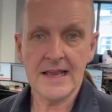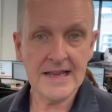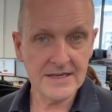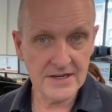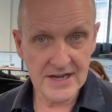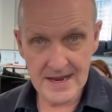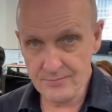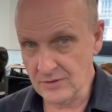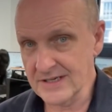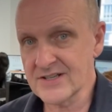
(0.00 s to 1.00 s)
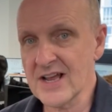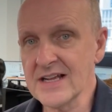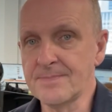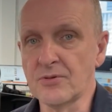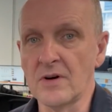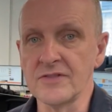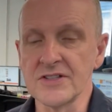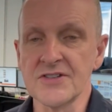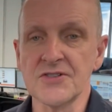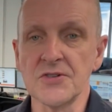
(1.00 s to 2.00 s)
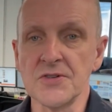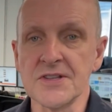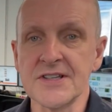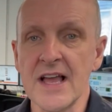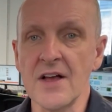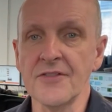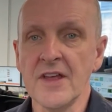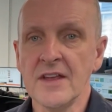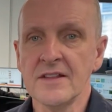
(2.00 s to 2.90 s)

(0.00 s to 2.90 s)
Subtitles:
In neighbouring Tak province to the south,